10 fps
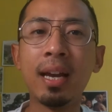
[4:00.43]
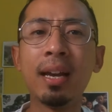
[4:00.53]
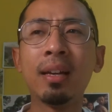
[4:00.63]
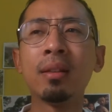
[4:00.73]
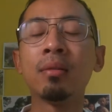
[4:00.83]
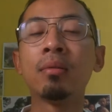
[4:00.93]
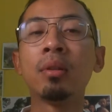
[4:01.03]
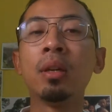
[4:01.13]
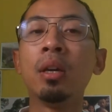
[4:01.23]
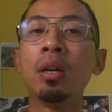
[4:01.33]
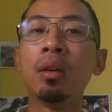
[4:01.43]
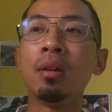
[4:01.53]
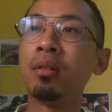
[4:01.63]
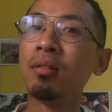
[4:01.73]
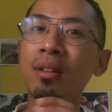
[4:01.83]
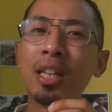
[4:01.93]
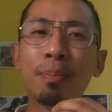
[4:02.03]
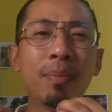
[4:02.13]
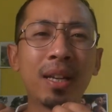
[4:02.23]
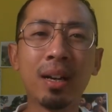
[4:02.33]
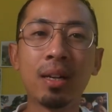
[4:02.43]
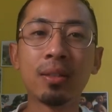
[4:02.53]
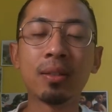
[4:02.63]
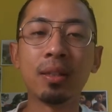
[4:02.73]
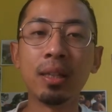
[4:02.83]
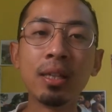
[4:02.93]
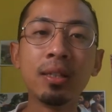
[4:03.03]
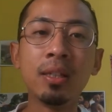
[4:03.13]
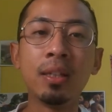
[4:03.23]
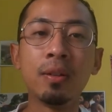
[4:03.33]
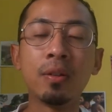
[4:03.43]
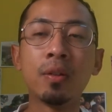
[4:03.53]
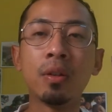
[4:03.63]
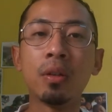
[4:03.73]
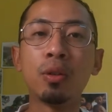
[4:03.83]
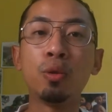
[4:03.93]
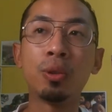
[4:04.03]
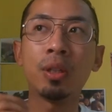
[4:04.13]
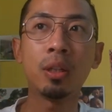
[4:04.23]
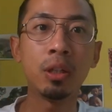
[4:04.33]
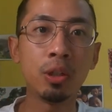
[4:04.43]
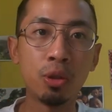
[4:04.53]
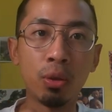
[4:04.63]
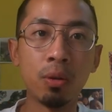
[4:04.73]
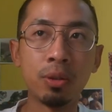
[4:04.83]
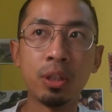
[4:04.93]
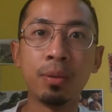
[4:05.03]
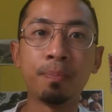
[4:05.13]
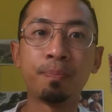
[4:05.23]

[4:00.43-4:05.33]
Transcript: and it makes us easy to study geology